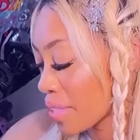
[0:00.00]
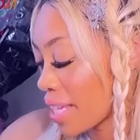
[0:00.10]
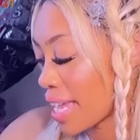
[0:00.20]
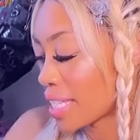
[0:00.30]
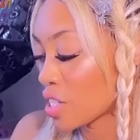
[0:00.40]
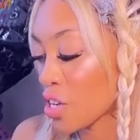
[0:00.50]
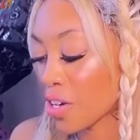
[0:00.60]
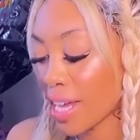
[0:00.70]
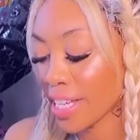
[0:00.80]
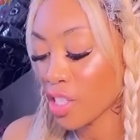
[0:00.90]
And so
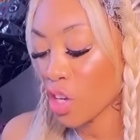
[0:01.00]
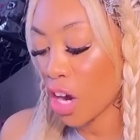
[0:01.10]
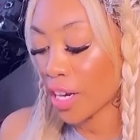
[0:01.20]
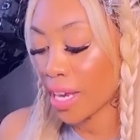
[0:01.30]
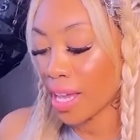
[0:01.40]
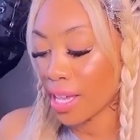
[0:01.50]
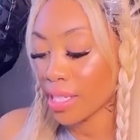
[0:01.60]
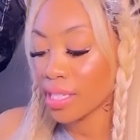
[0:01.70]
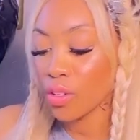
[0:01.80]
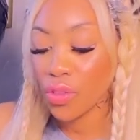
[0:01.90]
your next card
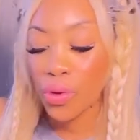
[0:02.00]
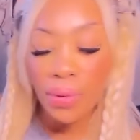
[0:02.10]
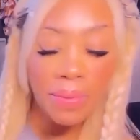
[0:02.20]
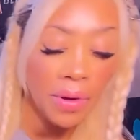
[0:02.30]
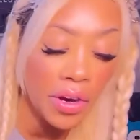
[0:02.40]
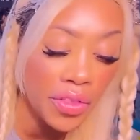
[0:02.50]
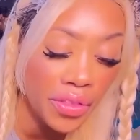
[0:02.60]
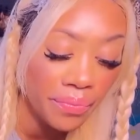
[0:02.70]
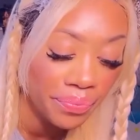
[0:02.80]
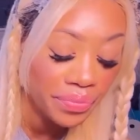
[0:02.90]
is the
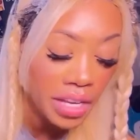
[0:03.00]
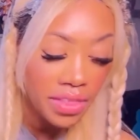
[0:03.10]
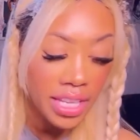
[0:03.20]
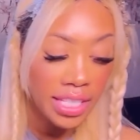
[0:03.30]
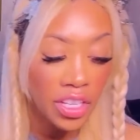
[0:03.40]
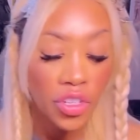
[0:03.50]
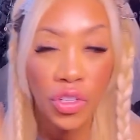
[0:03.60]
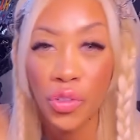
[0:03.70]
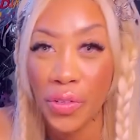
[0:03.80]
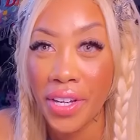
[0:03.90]
rebirth. This is
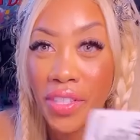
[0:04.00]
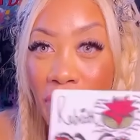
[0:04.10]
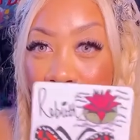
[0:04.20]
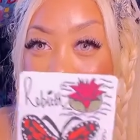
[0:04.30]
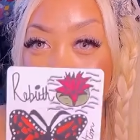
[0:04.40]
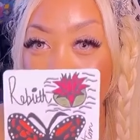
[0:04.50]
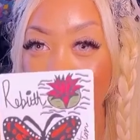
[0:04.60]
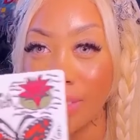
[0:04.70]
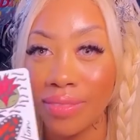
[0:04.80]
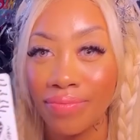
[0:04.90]
your
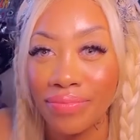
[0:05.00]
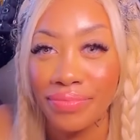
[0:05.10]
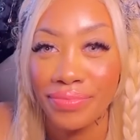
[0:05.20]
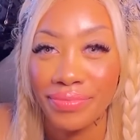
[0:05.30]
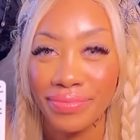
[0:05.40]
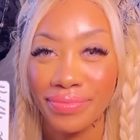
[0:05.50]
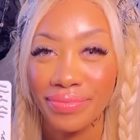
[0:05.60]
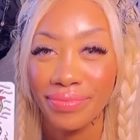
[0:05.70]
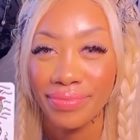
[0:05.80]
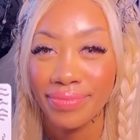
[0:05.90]
transformation.
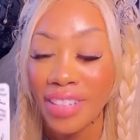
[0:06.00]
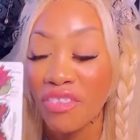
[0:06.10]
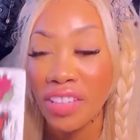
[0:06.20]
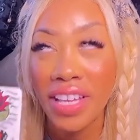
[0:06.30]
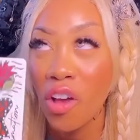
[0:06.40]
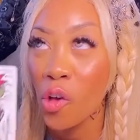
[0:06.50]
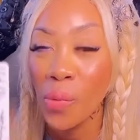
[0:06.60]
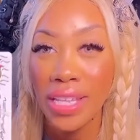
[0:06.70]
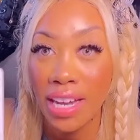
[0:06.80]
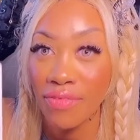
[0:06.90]
I feel like I
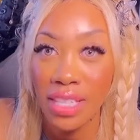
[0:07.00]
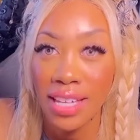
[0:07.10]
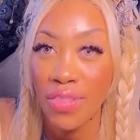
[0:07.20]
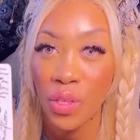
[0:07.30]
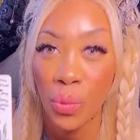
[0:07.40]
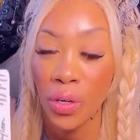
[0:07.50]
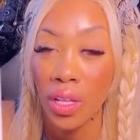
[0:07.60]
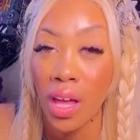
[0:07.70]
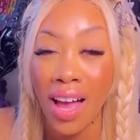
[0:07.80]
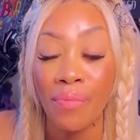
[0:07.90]
always have to say this word a
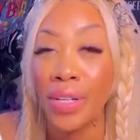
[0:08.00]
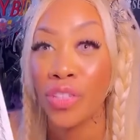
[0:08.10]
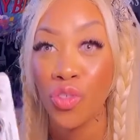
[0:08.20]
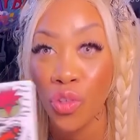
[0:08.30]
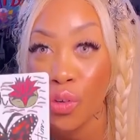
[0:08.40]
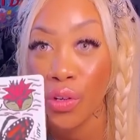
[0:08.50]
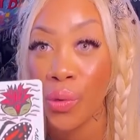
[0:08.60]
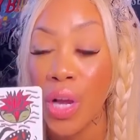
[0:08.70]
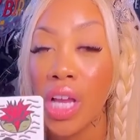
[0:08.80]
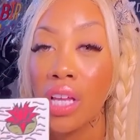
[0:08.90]
lot, but it's
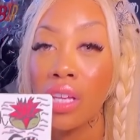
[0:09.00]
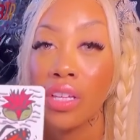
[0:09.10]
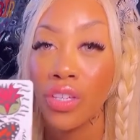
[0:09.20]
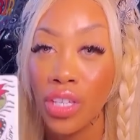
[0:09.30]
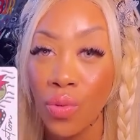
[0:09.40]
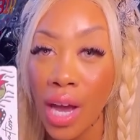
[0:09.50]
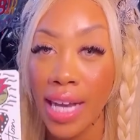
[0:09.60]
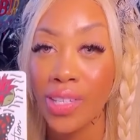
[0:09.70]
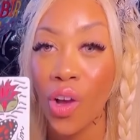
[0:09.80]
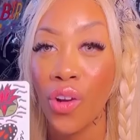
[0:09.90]
true. You
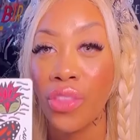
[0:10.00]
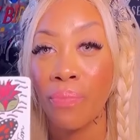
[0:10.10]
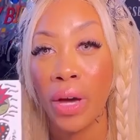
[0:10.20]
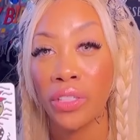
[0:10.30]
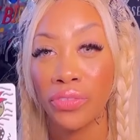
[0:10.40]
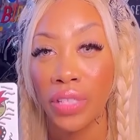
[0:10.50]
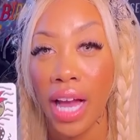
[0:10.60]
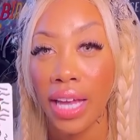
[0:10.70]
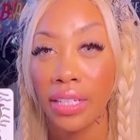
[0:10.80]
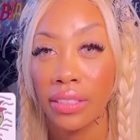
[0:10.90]
guys are the butterfly.